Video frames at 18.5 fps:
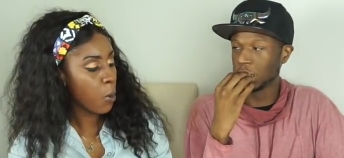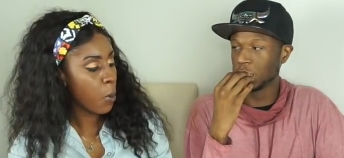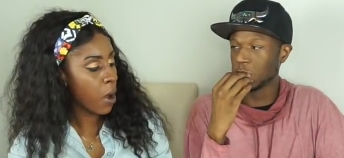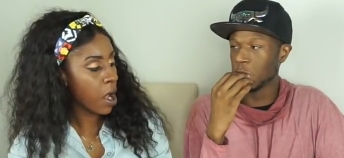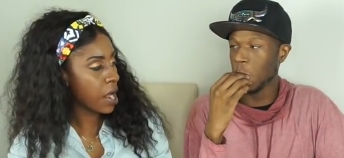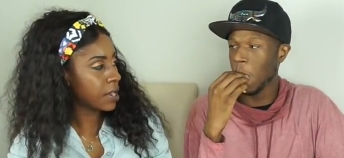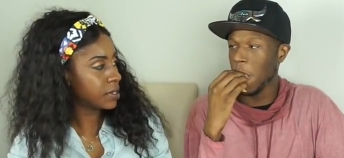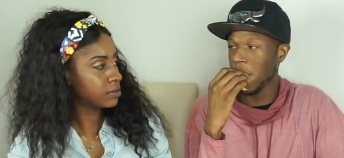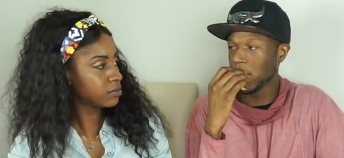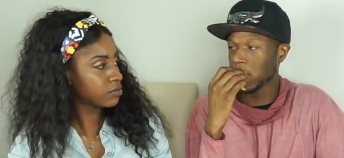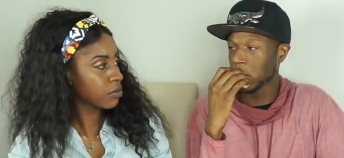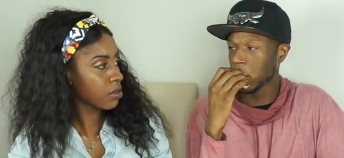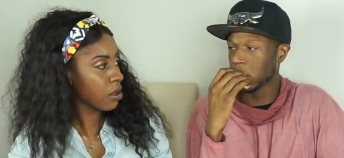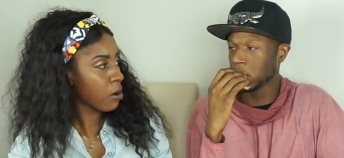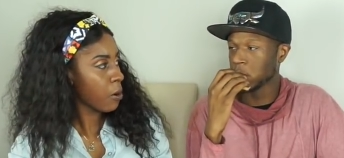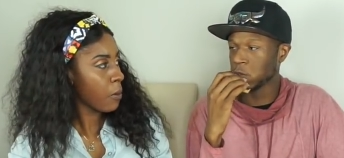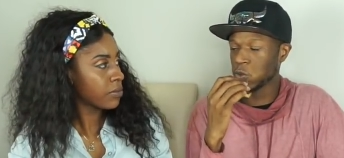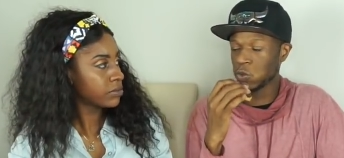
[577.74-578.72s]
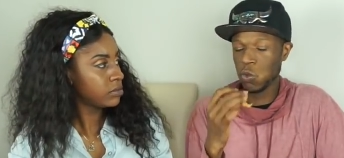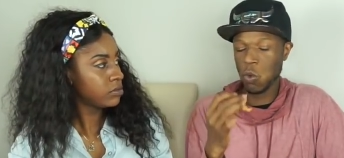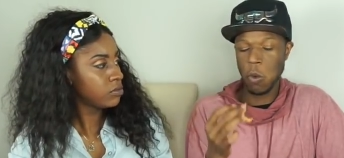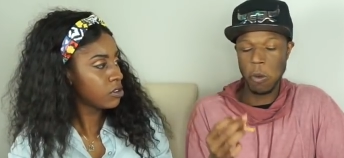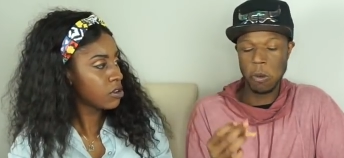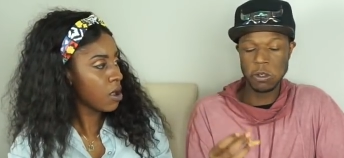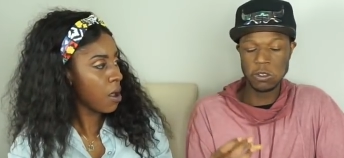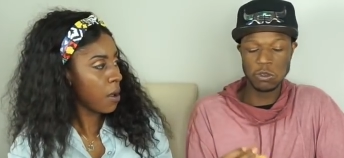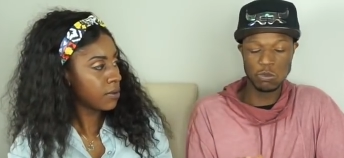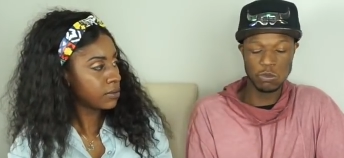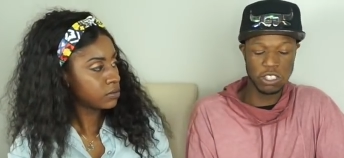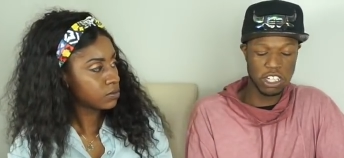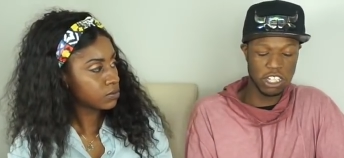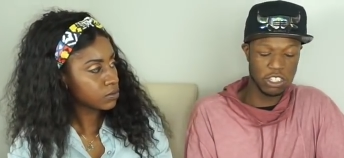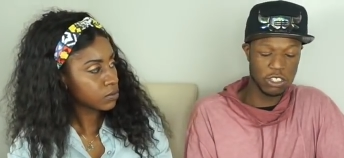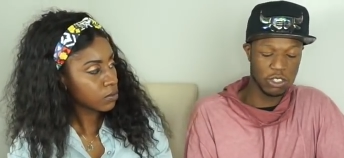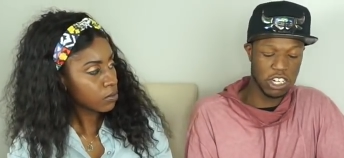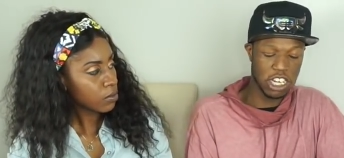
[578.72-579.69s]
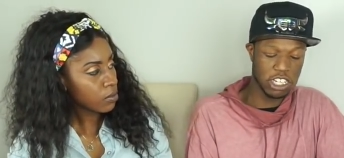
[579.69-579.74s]
Speaker 1: Why?
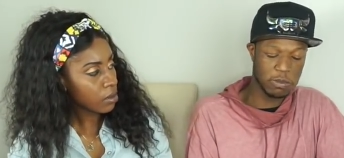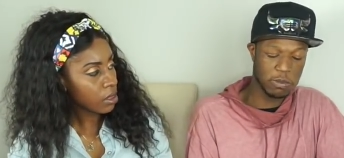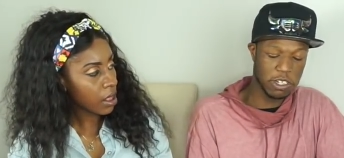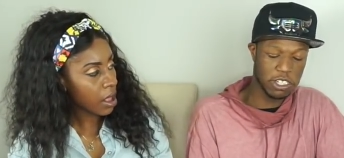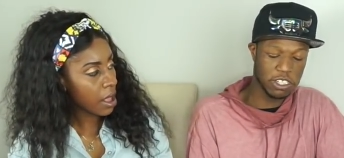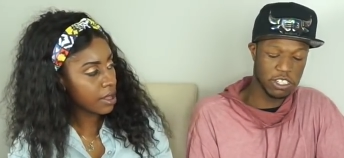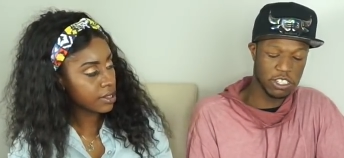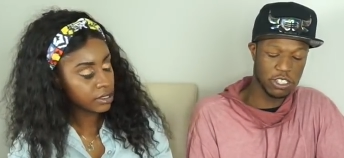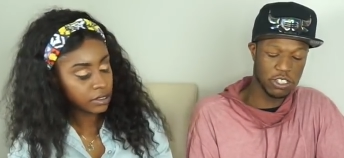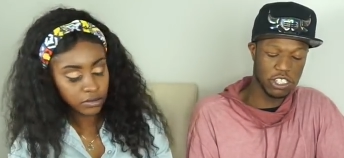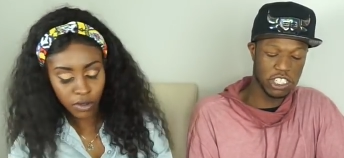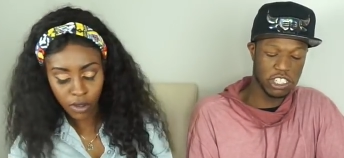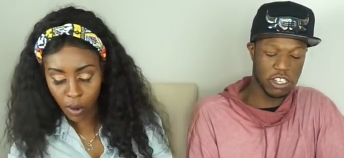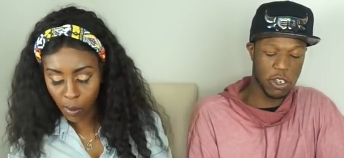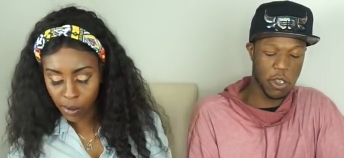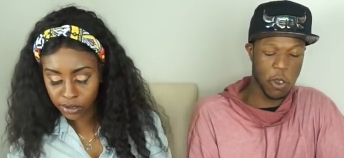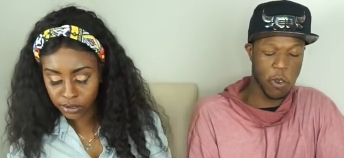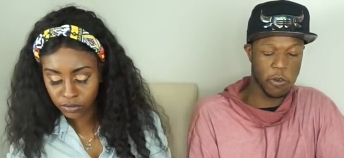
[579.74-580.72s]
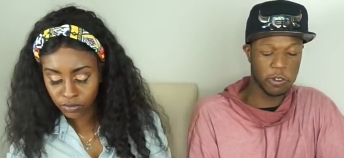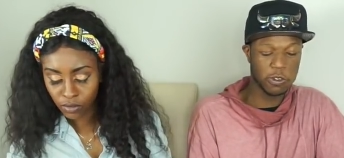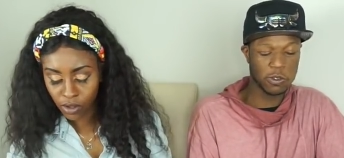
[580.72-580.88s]
Because you're not supposed to drink it.